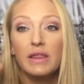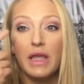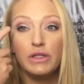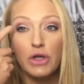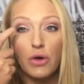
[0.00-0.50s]

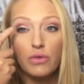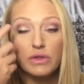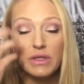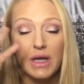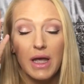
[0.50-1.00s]
they
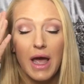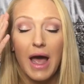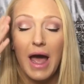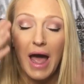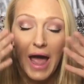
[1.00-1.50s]
don't
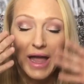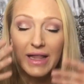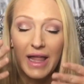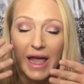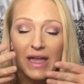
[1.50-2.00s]

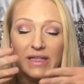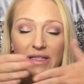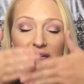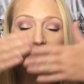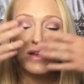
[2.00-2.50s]

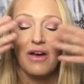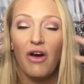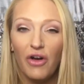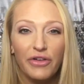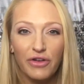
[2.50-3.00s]
highlight
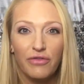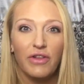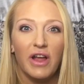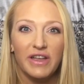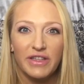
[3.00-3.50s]
all your
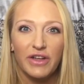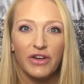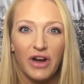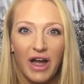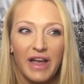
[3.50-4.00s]
flaws on
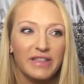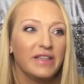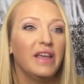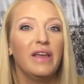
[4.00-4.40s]
your eyes.